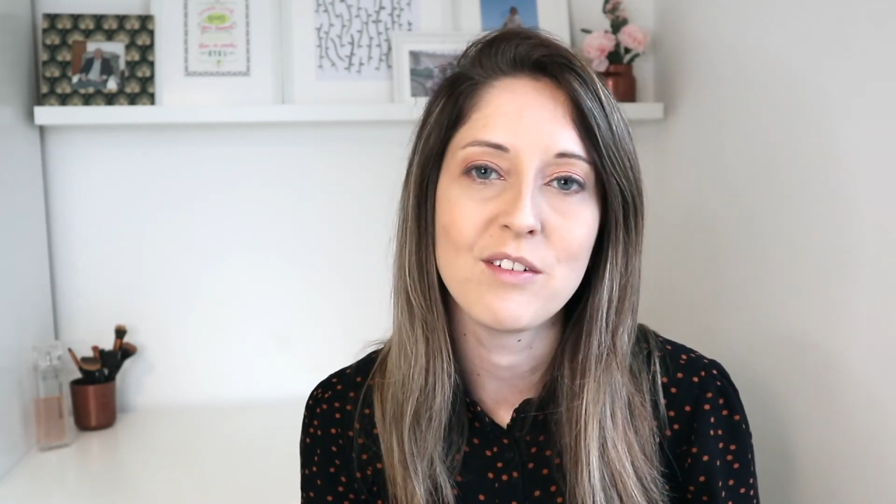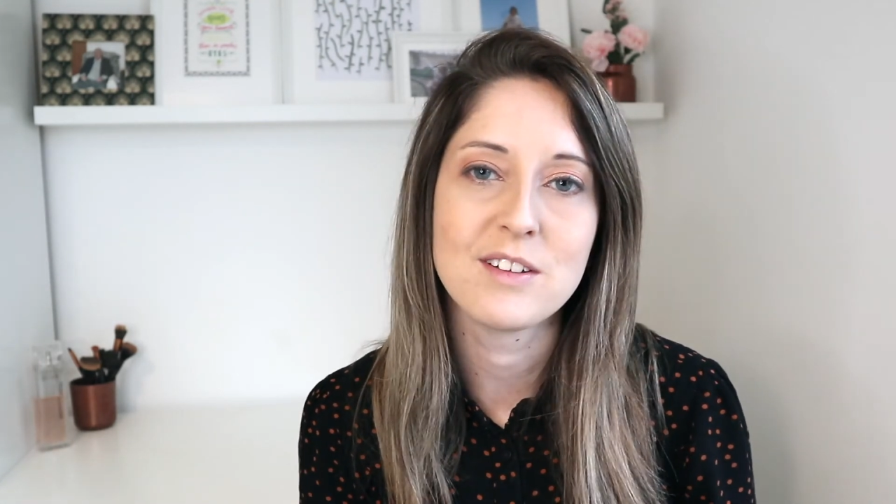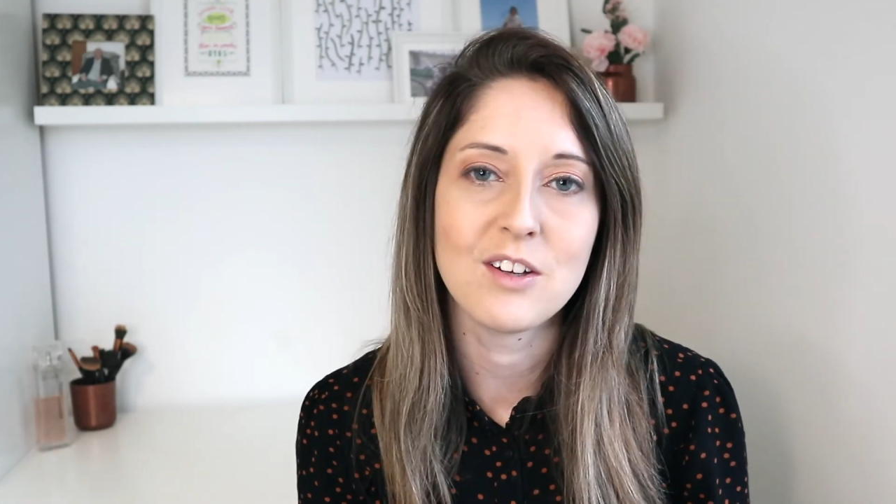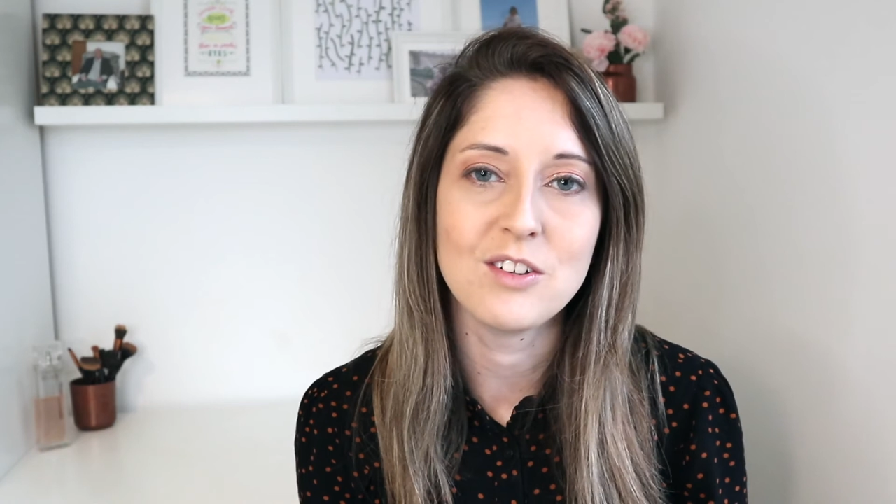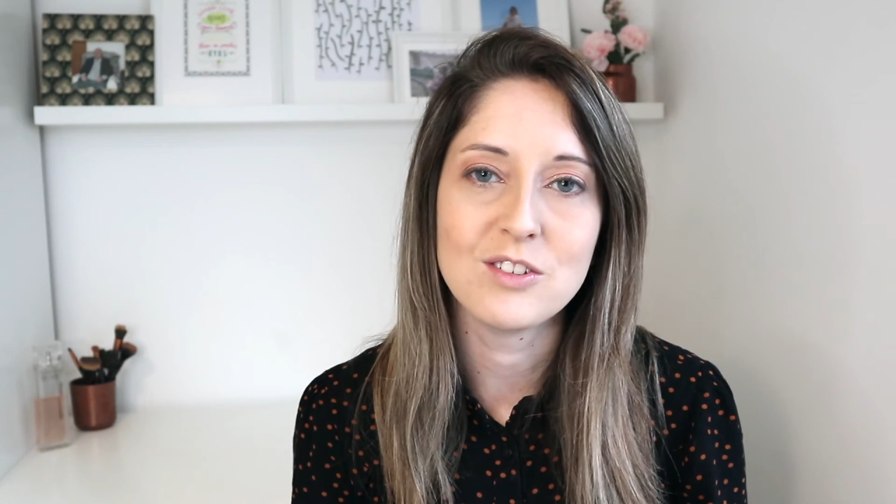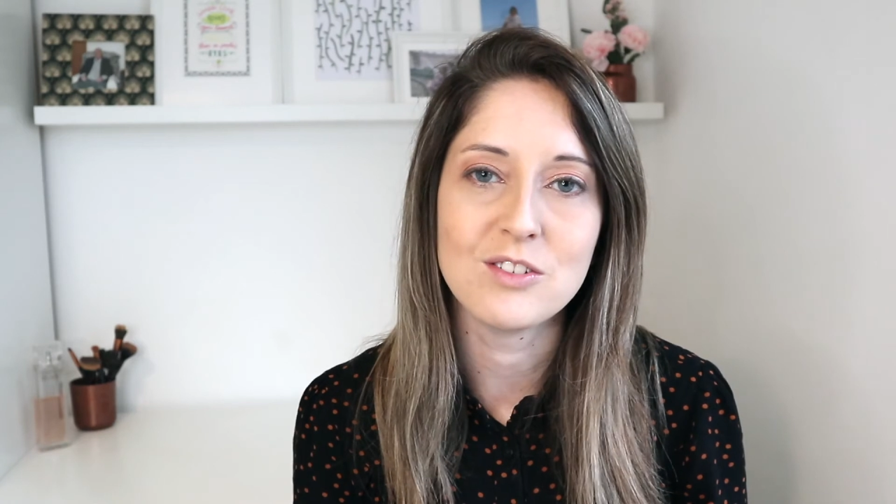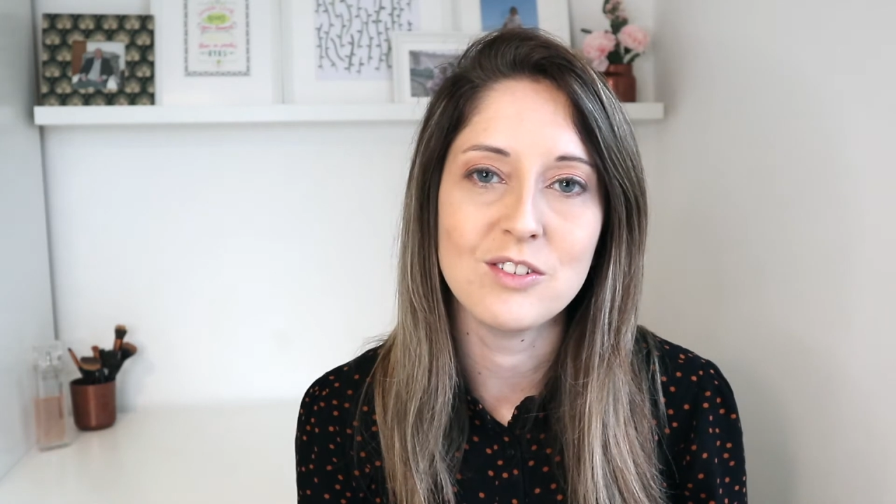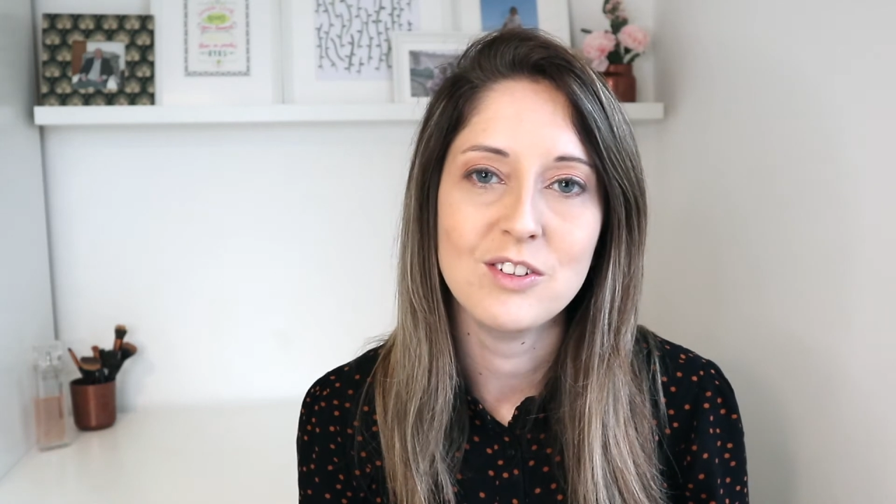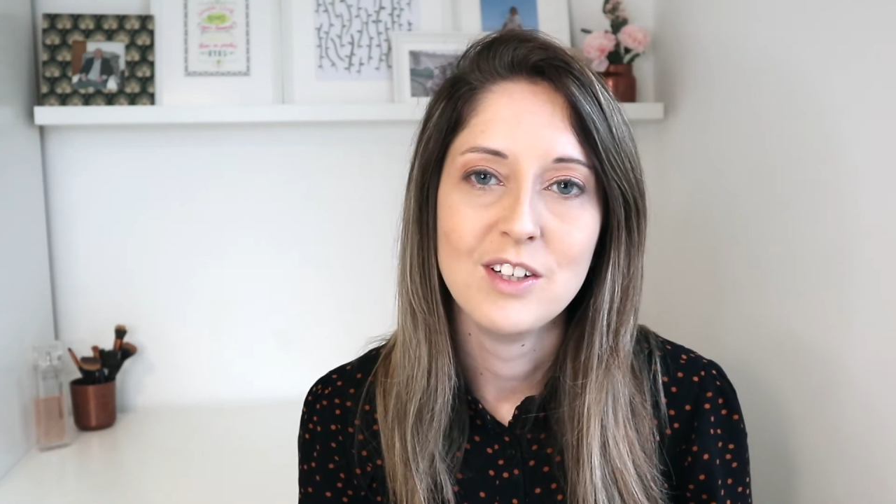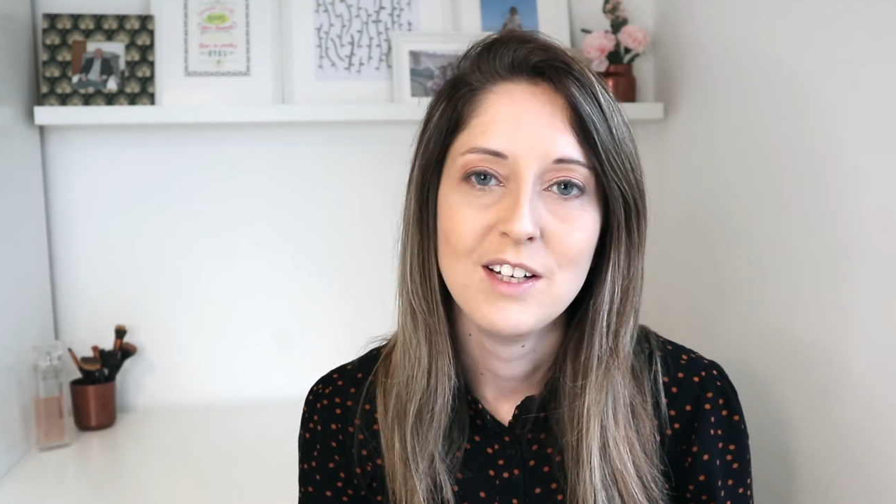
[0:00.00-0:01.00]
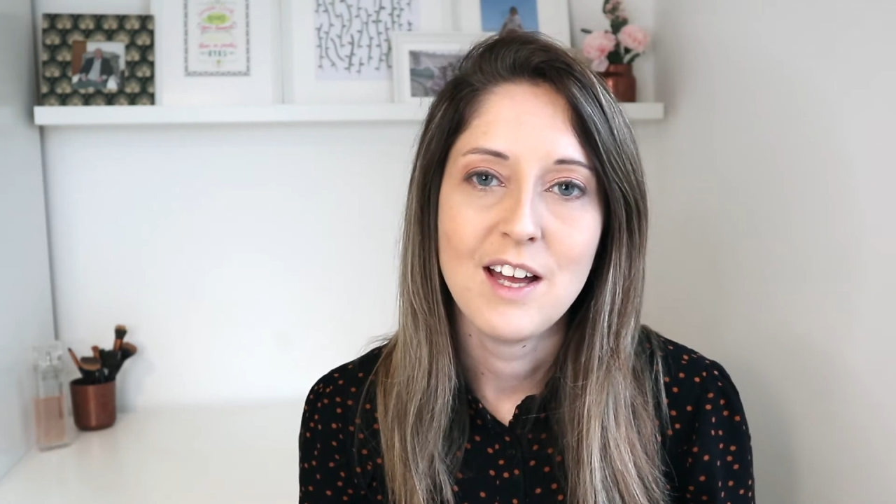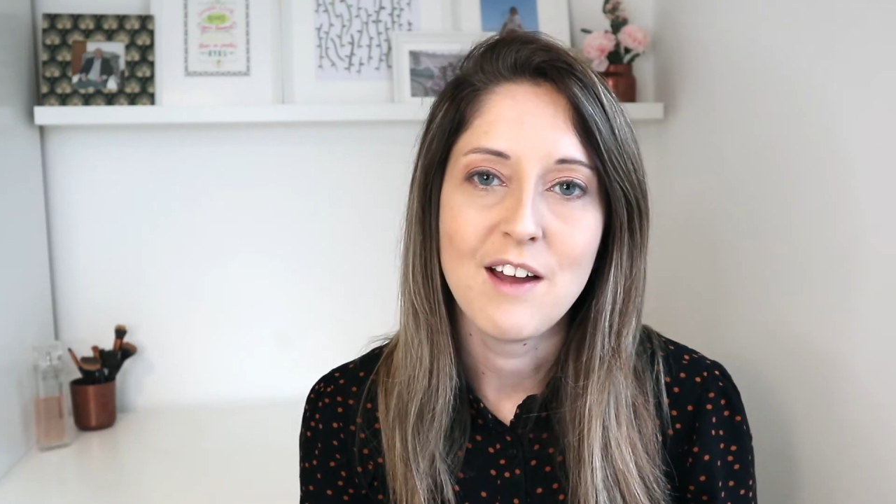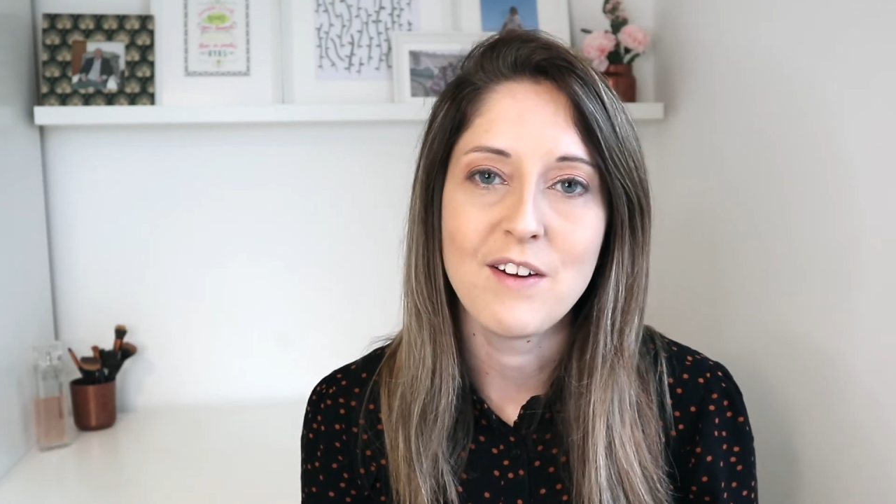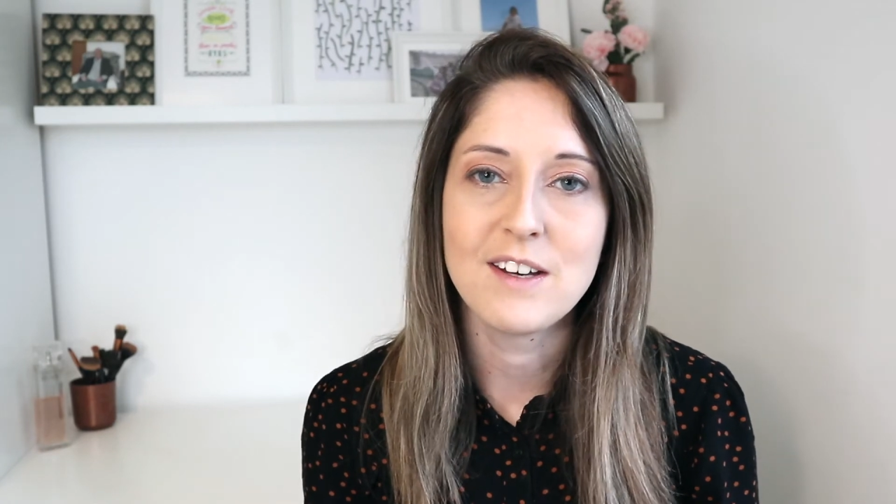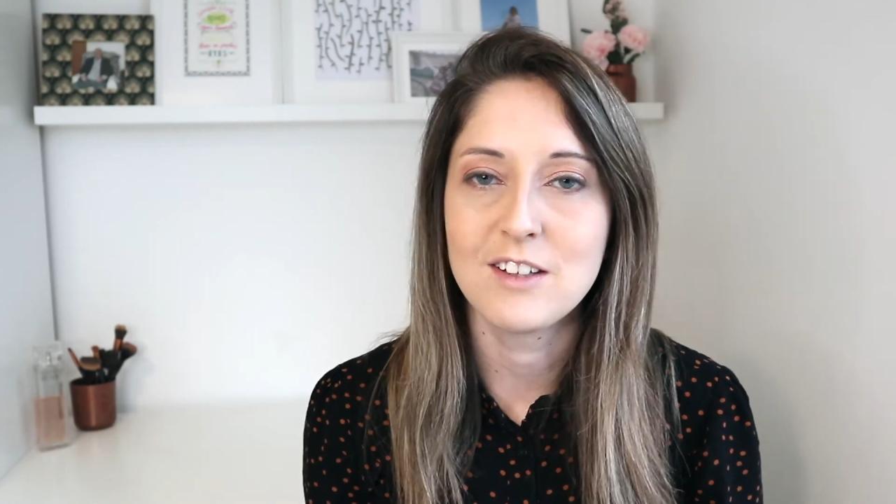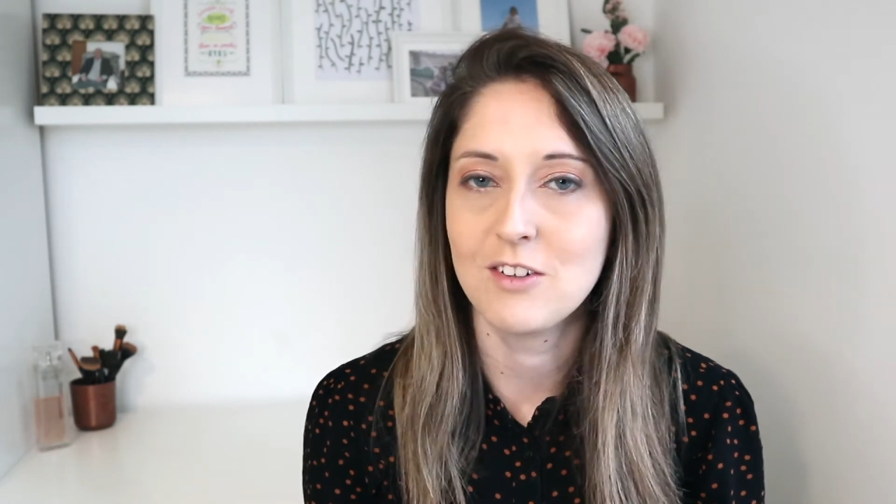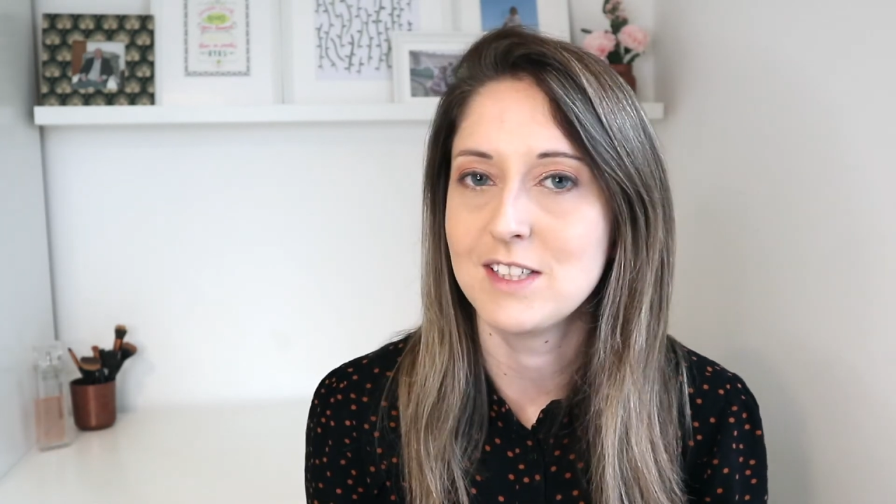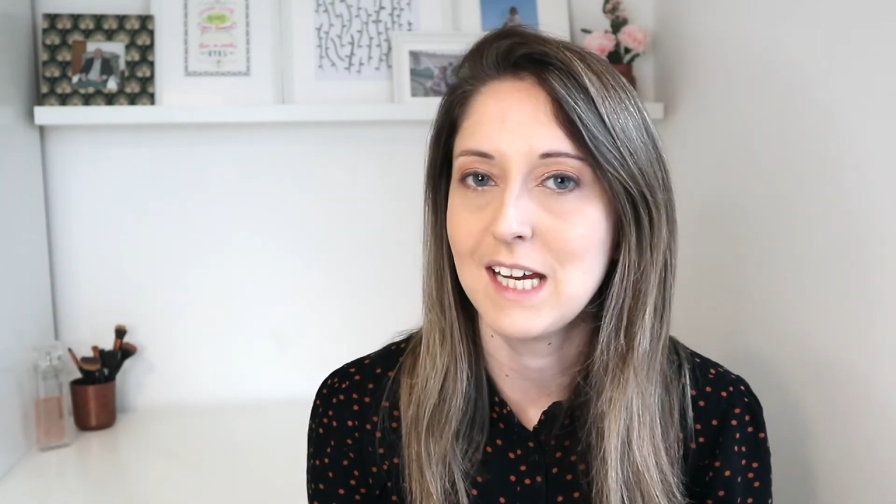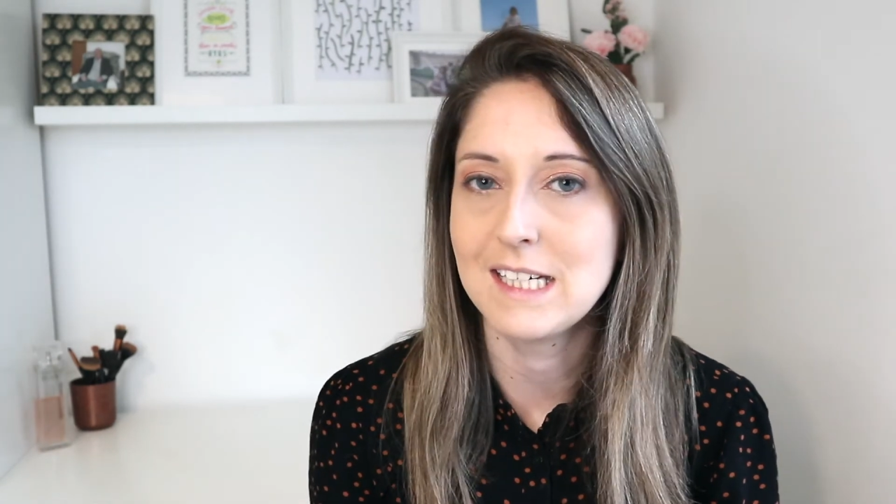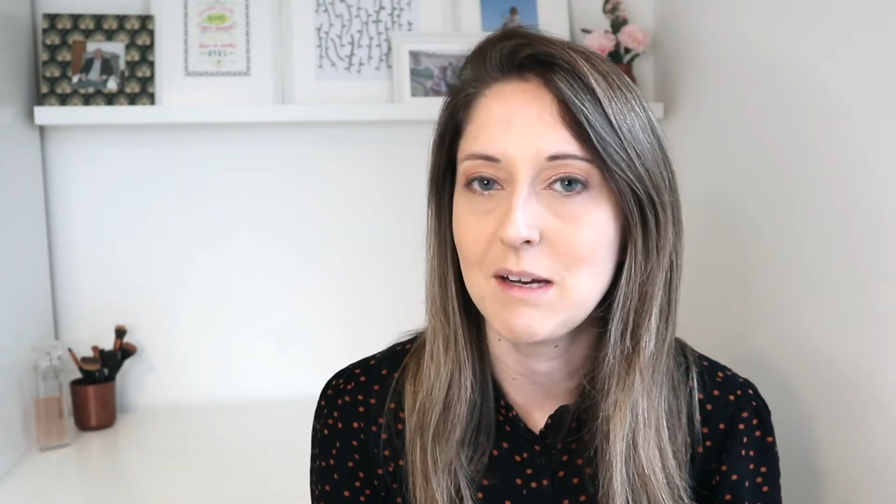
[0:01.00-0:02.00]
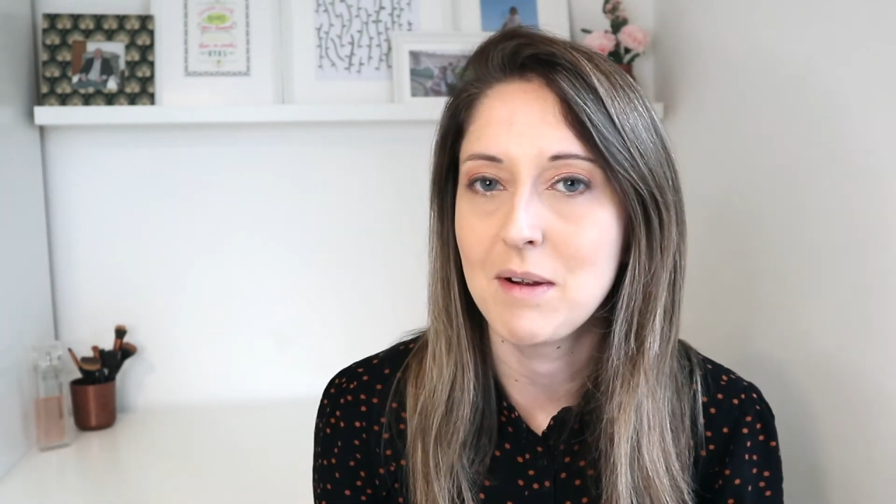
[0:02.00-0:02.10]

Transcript: social events you're attending?